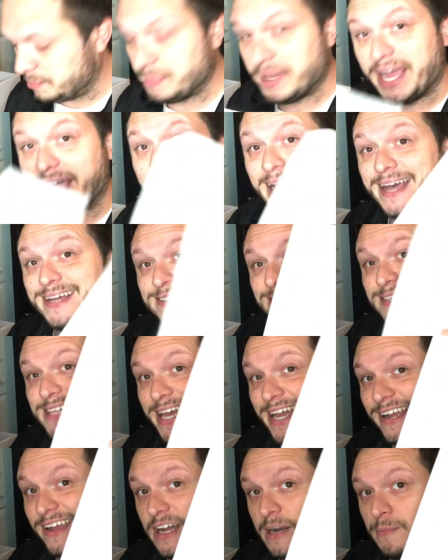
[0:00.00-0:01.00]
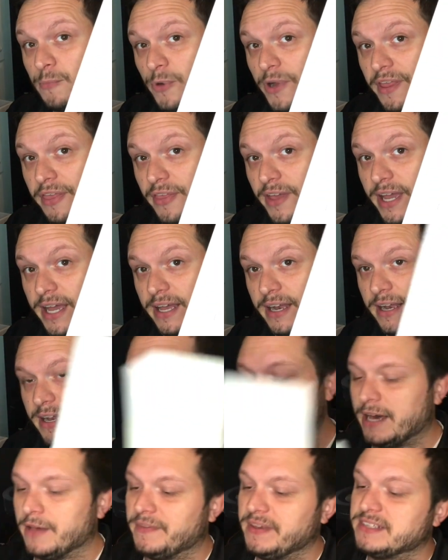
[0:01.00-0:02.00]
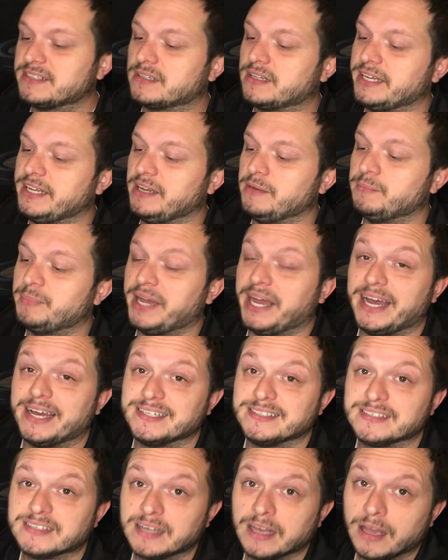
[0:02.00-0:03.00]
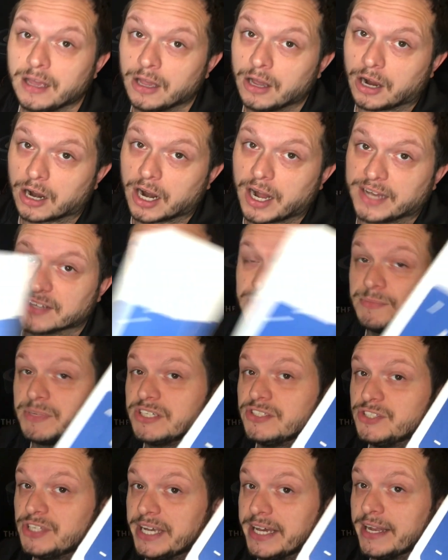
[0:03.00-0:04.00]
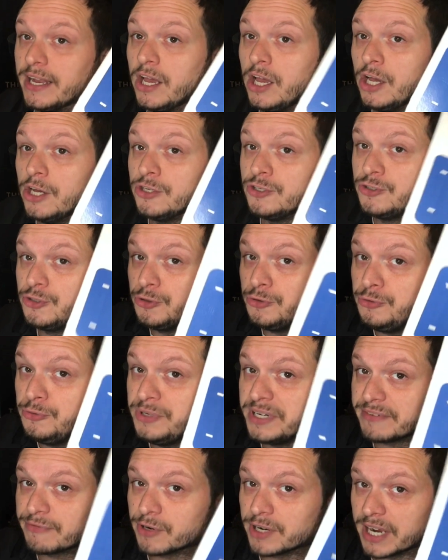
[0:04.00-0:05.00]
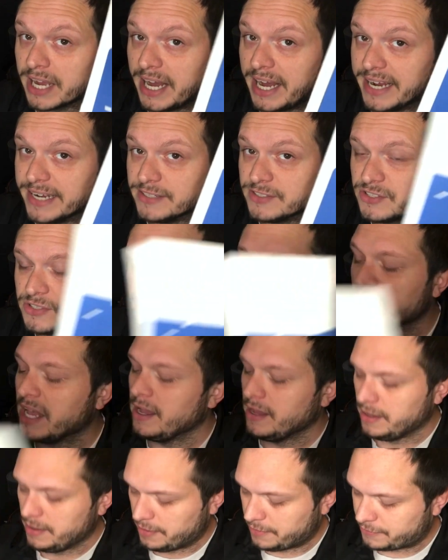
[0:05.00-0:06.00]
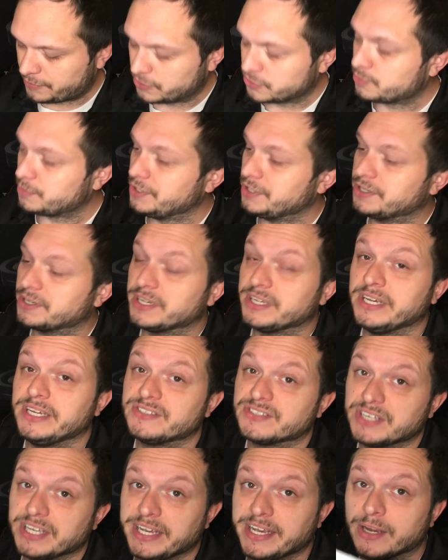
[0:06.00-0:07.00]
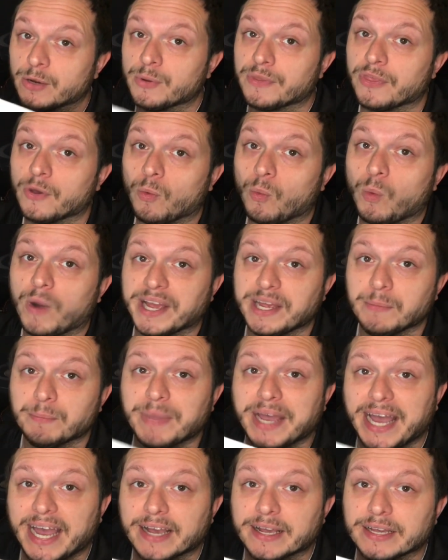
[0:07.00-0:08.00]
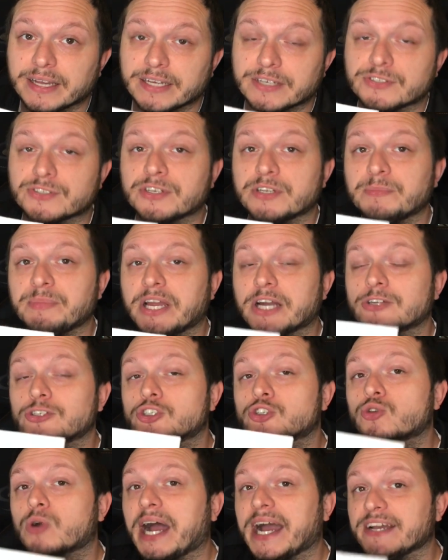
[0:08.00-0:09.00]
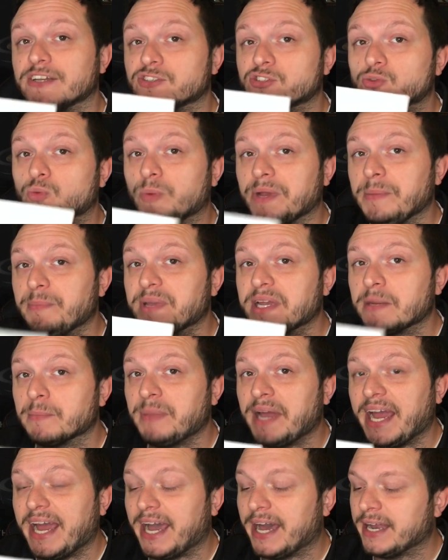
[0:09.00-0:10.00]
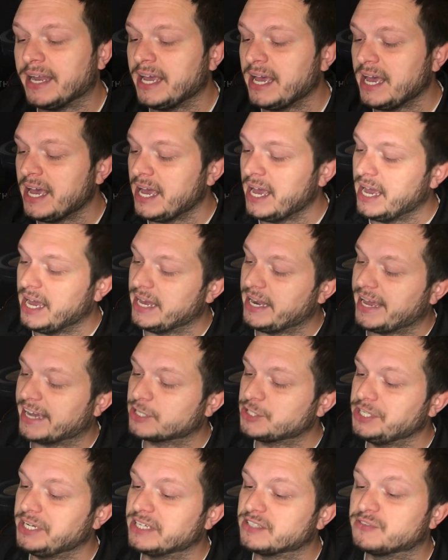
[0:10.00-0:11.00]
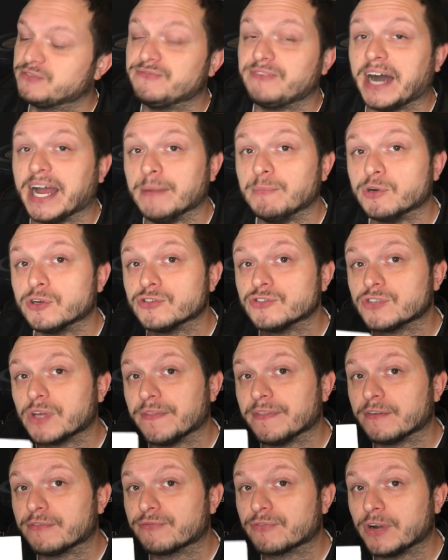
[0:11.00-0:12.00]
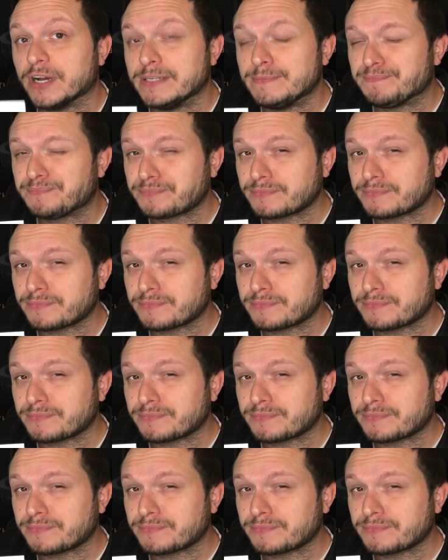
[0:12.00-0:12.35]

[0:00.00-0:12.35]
pads that come with it. Now these cleaning pads are awesome because you get two different kinds. The first one you're going to see here with a white back is going to be our dry sweeping pad. It actually has fibers on the front